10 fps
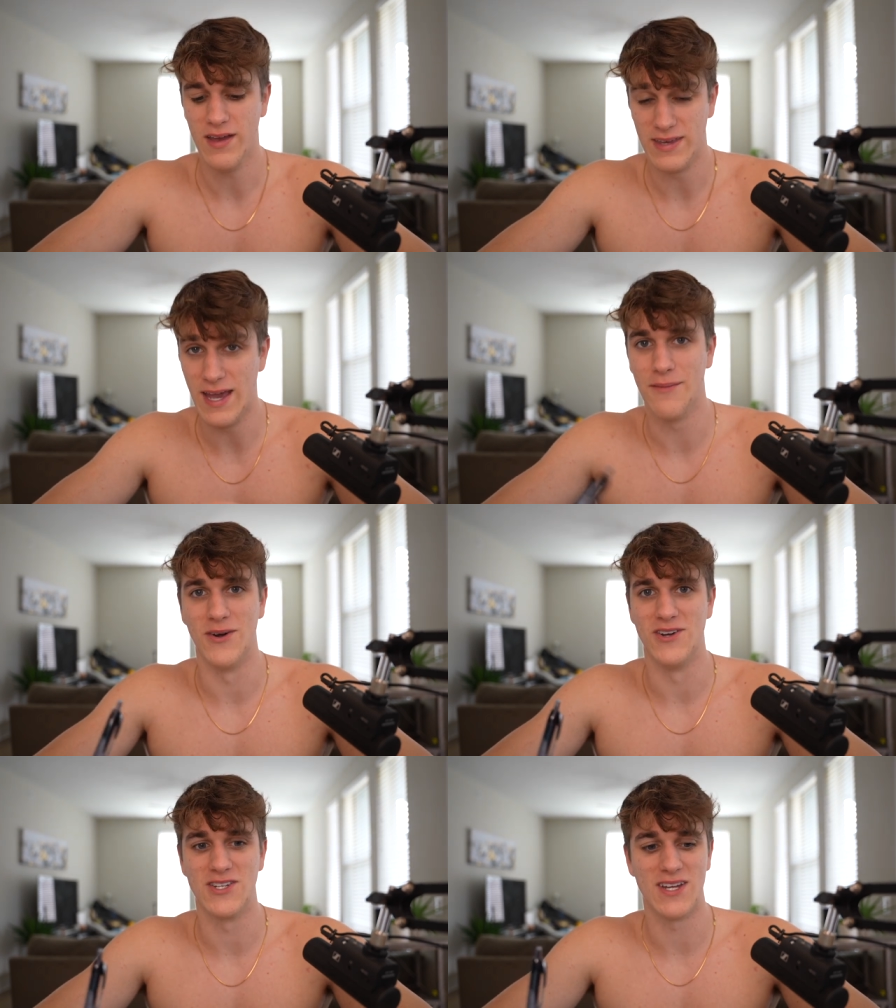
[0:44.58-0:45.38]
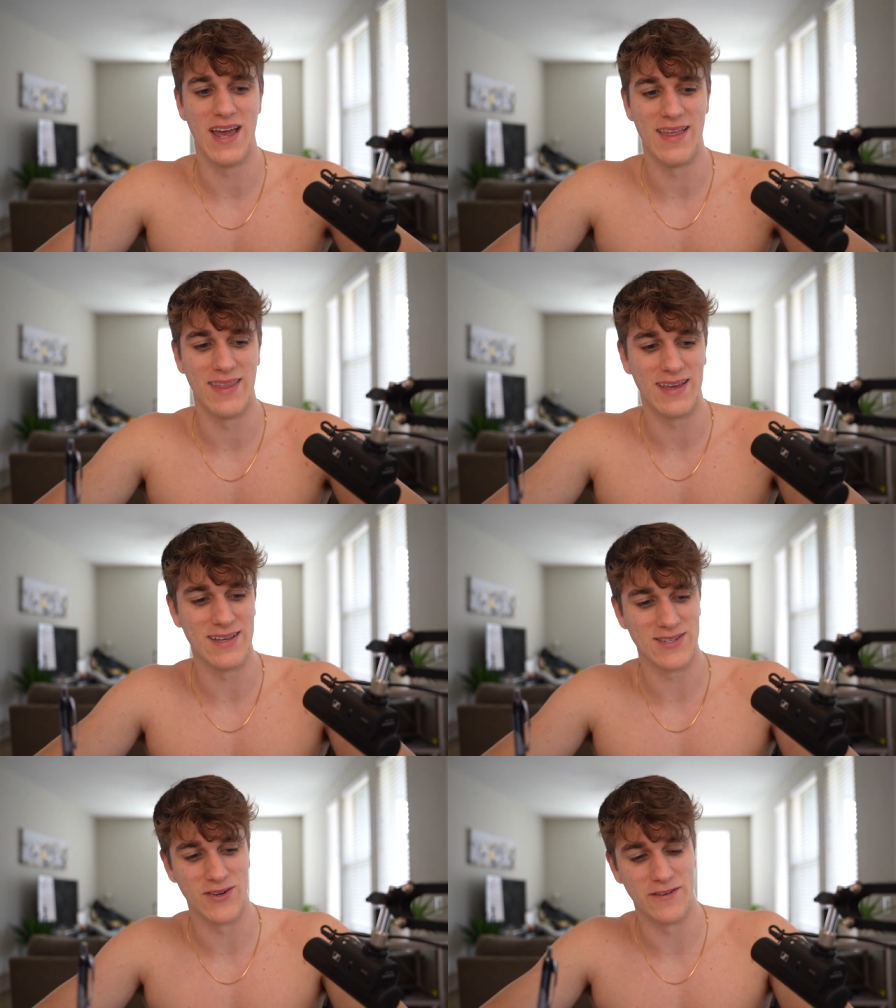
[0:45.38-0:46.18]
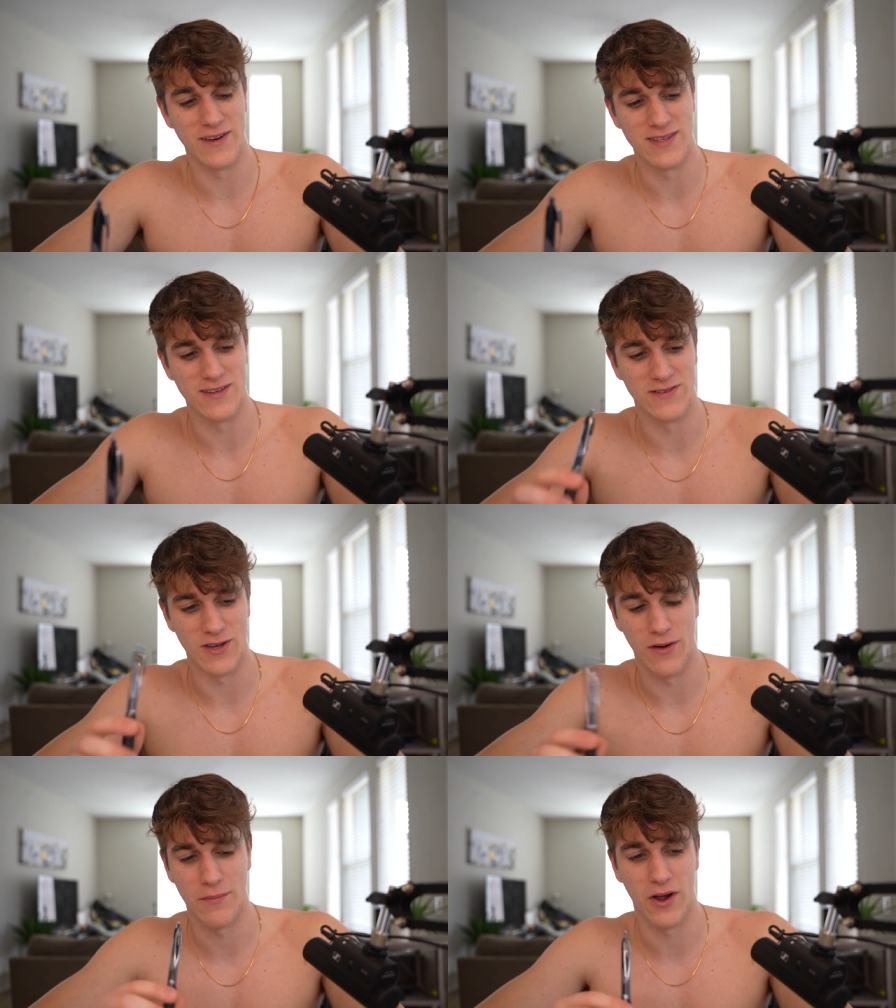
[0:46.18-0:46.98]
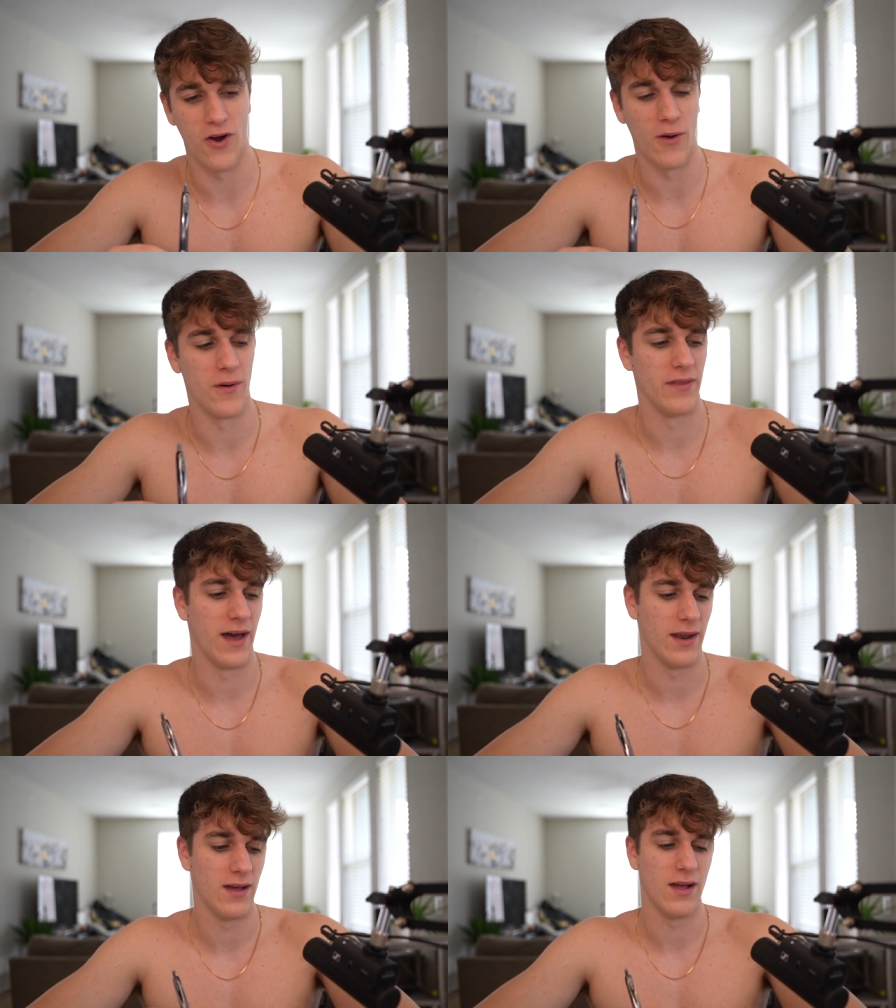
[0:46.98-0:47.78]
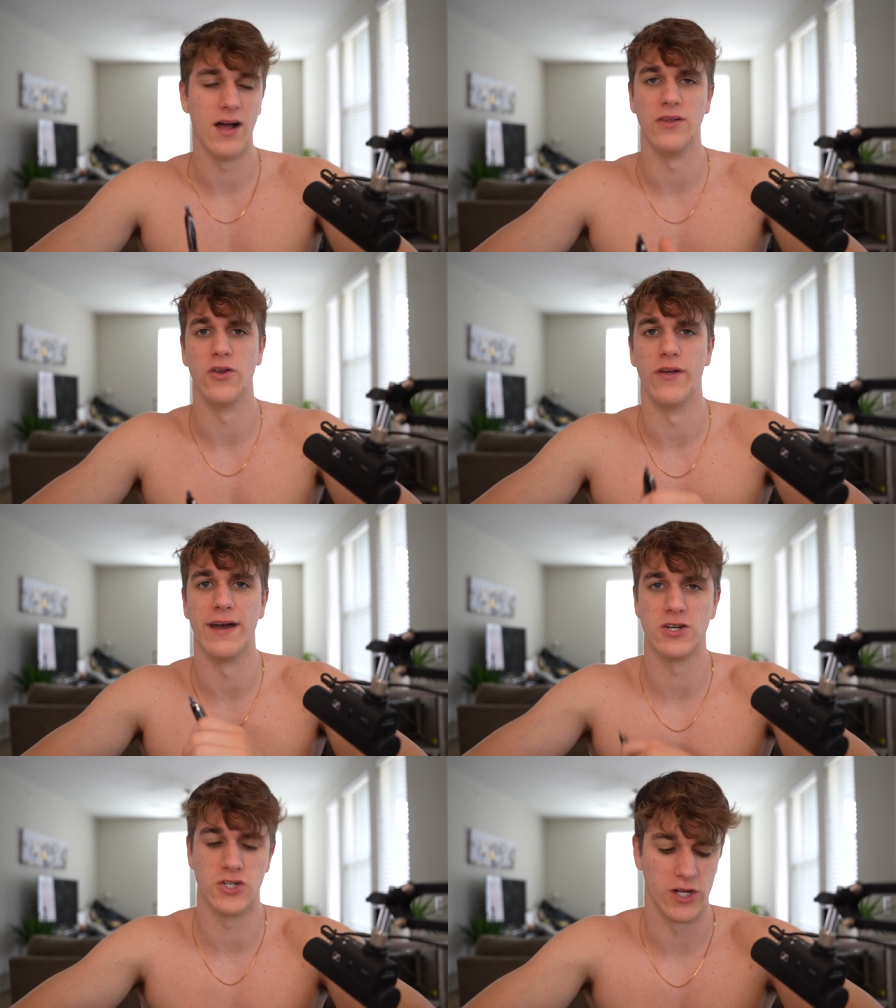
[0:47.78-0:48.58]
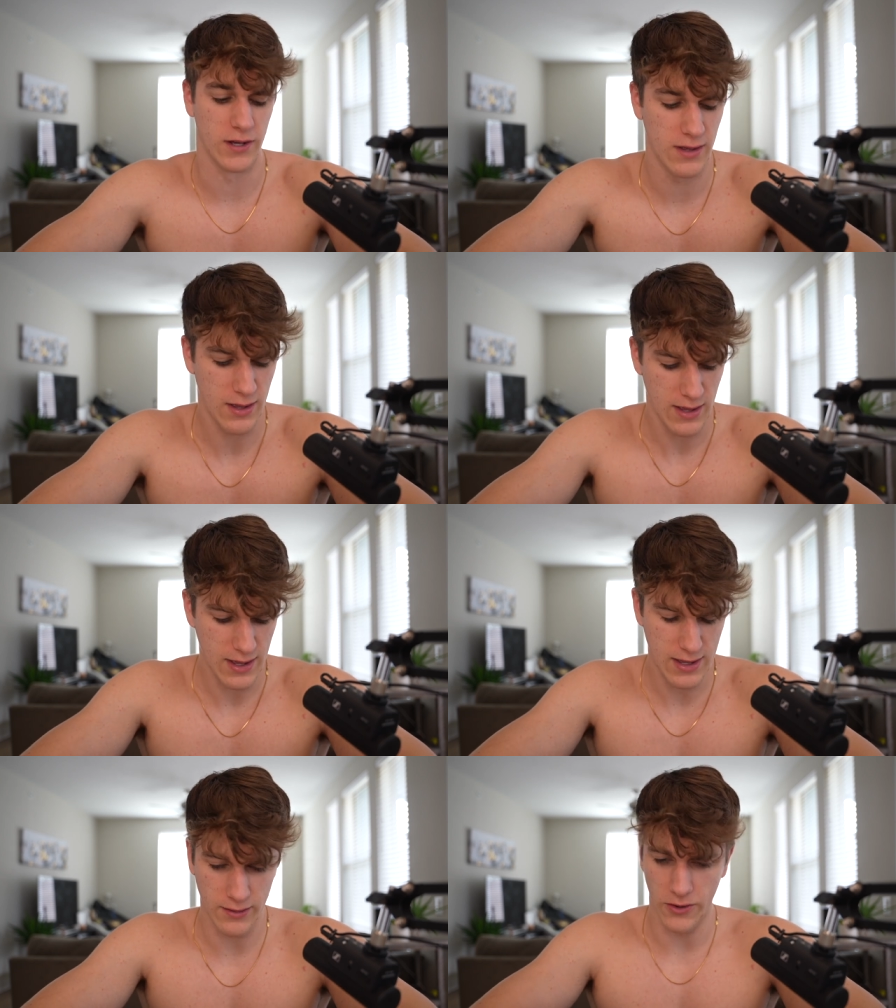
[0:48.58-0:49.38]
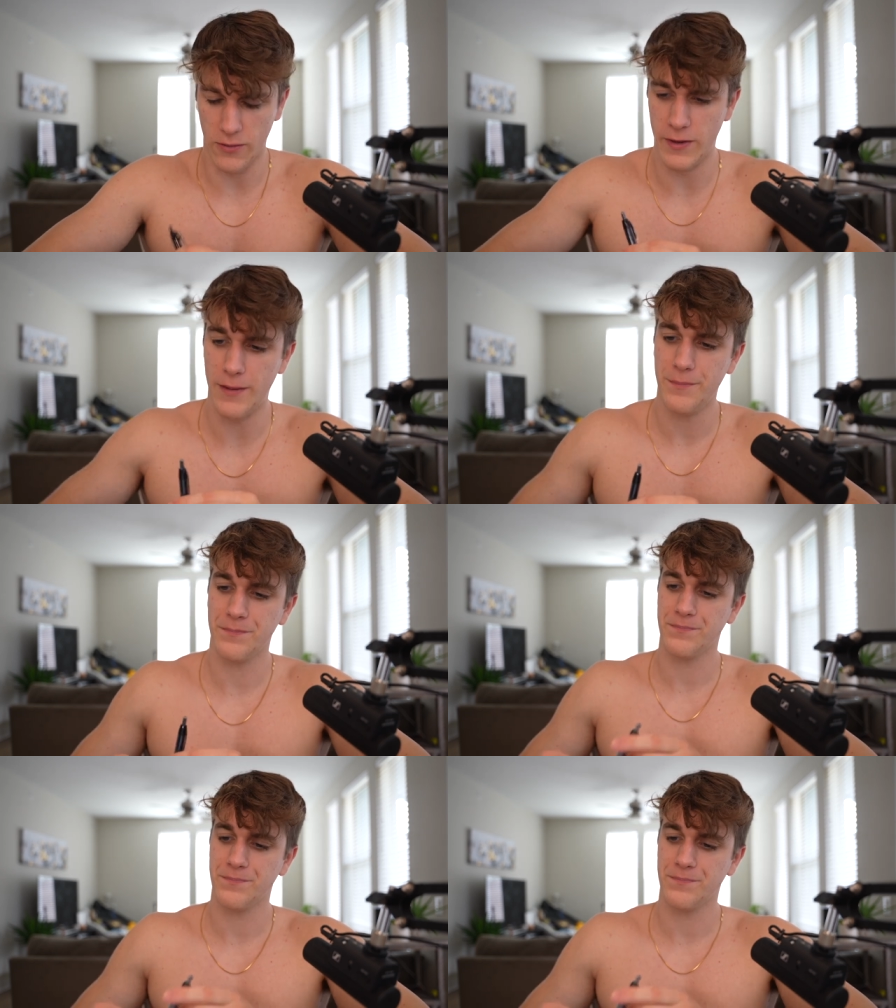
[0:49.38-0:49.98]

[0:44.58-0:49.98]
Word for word: gamers and they get so defensive. So I'm going to harp on that a little extra in a little bit.